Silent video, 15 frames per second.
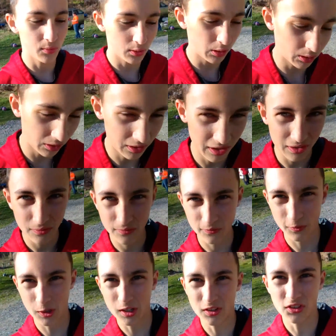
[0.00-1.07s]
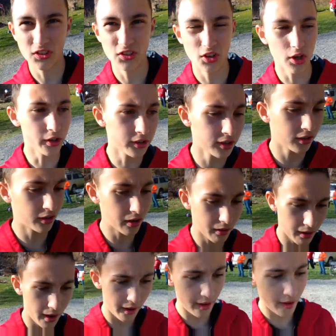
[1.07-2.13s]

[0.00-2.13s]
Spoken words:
filled, and that freaking sucked. Okay.